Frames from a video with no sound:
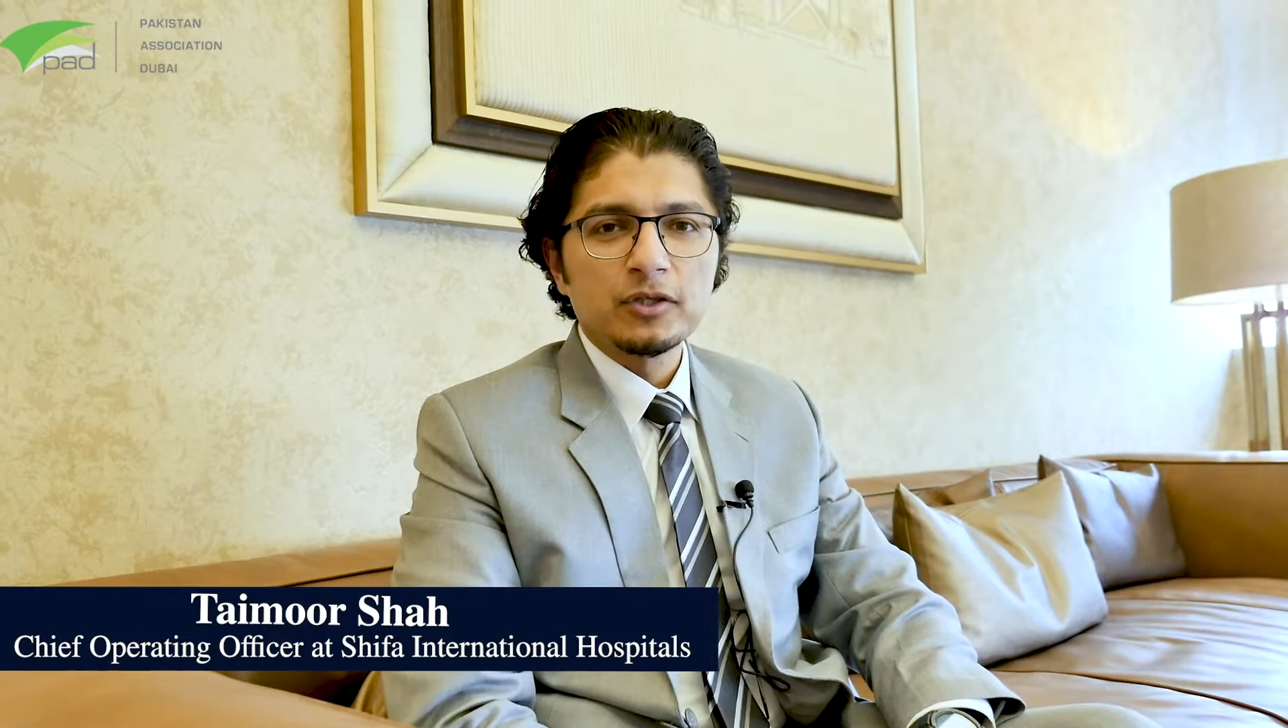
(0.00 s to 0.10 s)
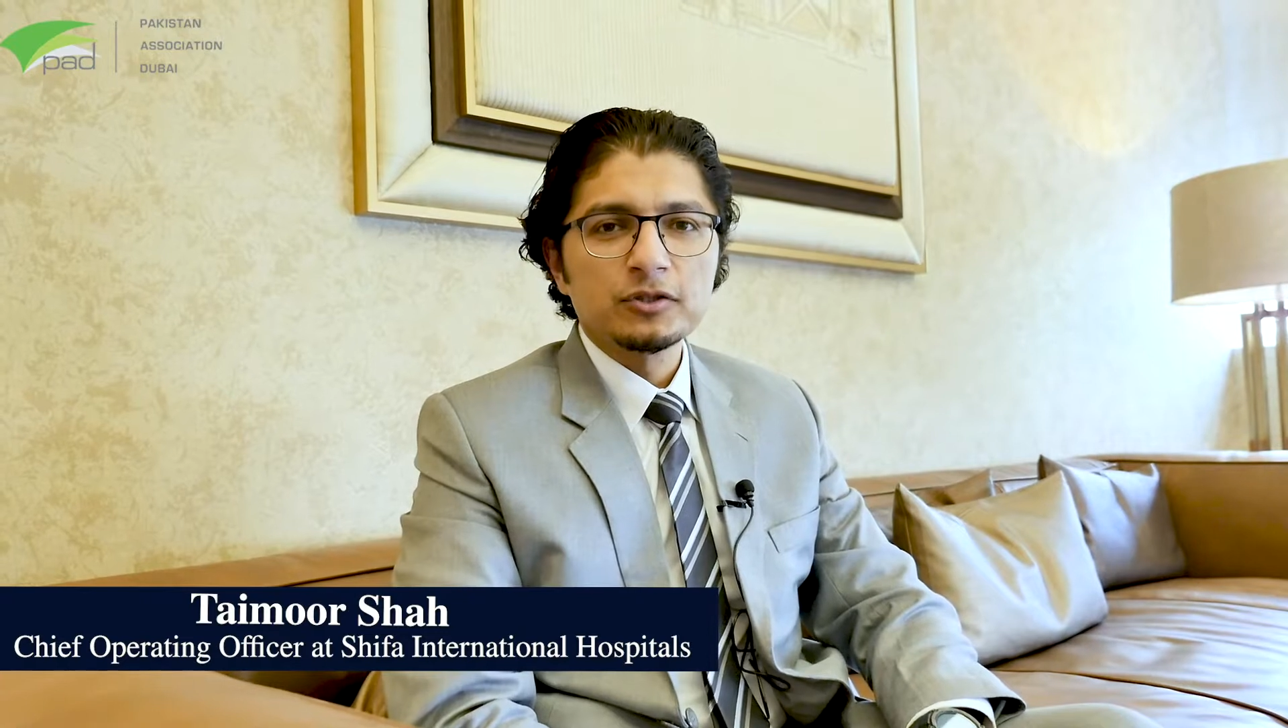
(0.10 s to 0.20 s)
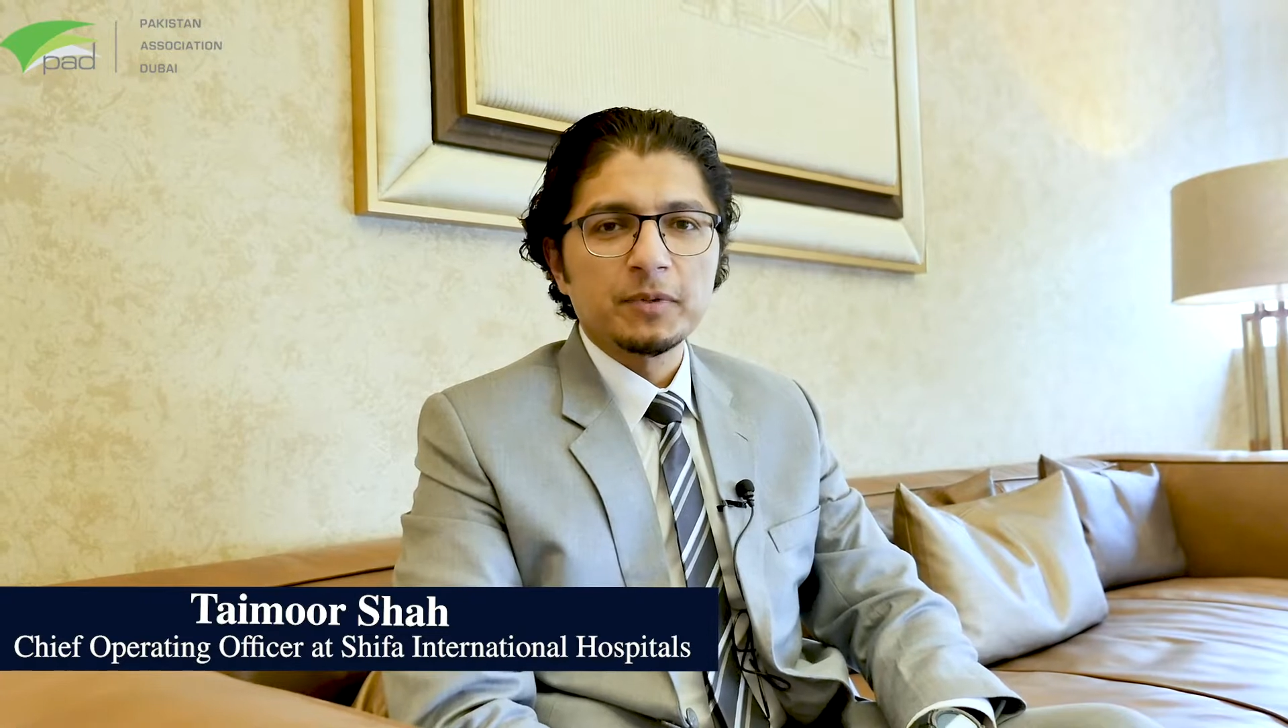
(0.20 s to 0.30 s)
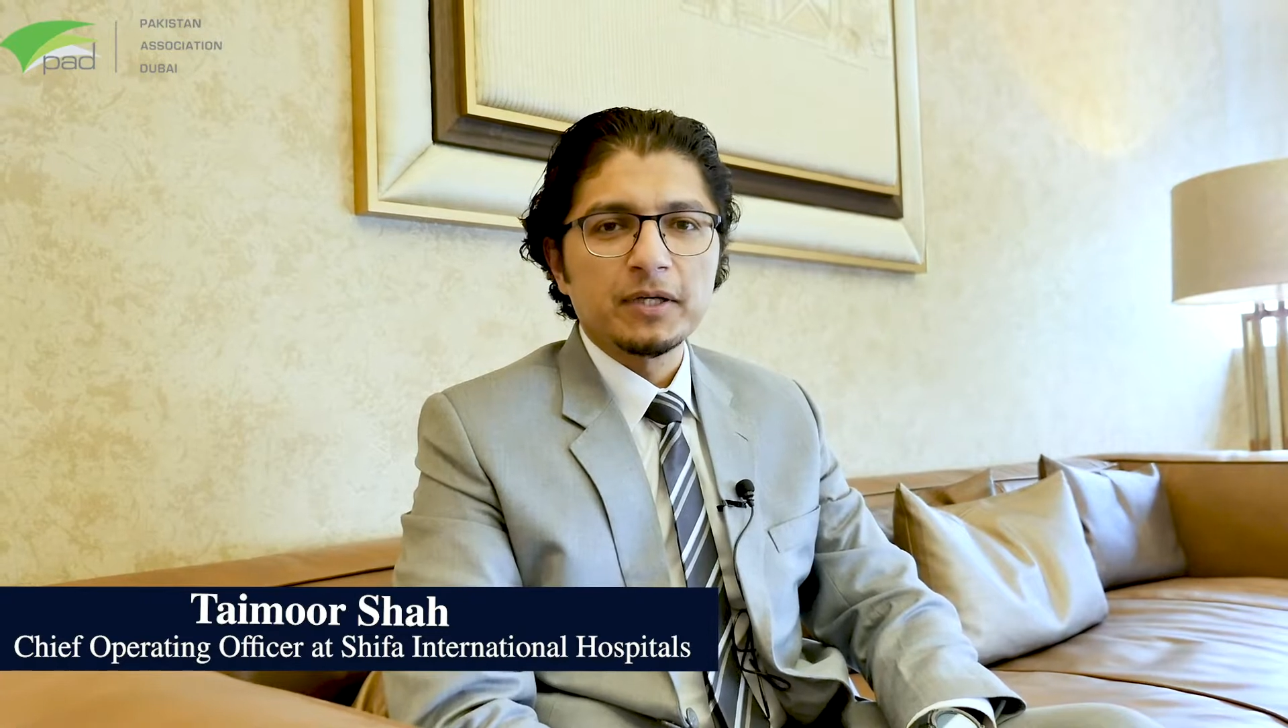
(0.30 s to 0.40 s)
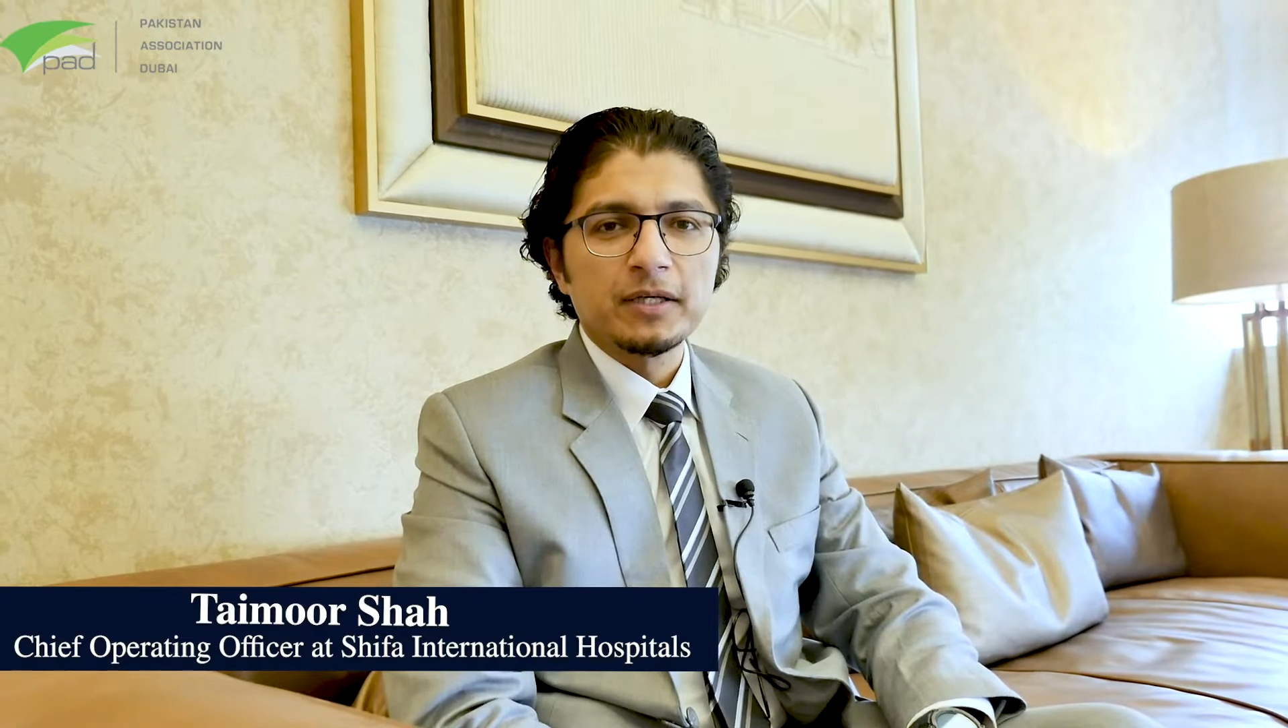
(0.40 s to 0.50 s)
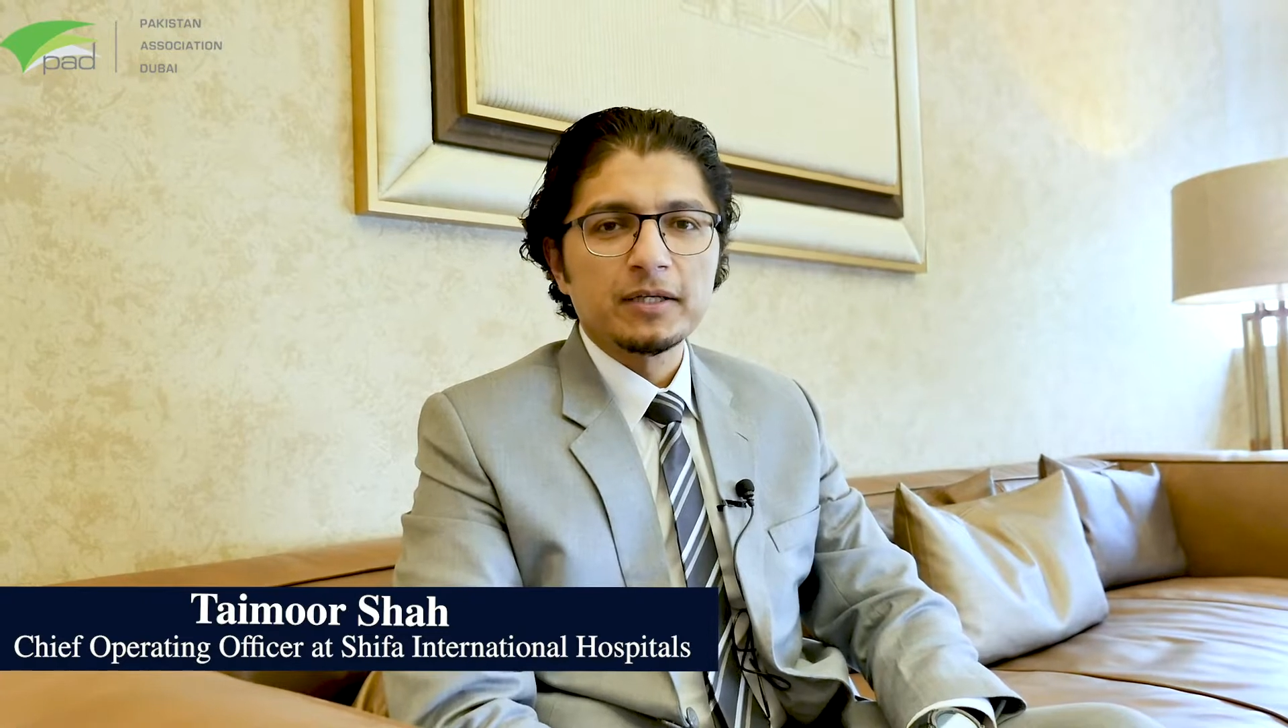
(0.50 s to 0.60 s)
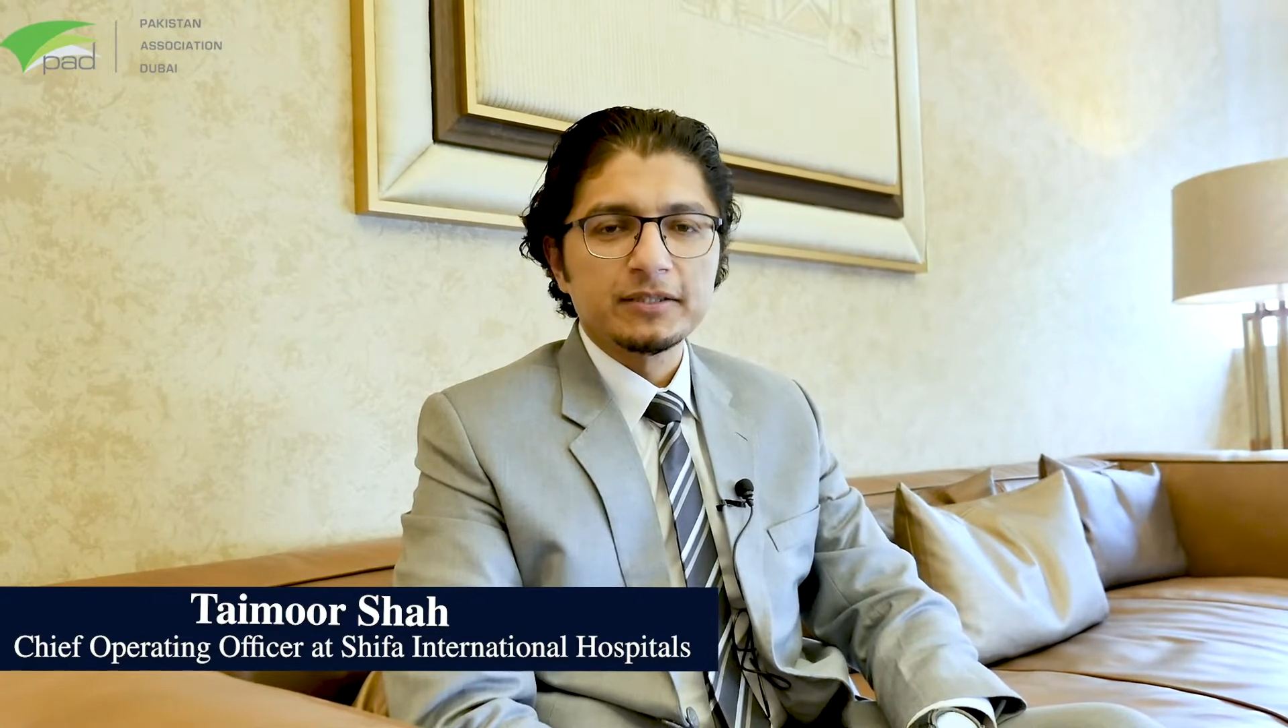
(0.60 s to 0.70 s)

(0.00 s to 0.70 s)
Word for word: Hospital,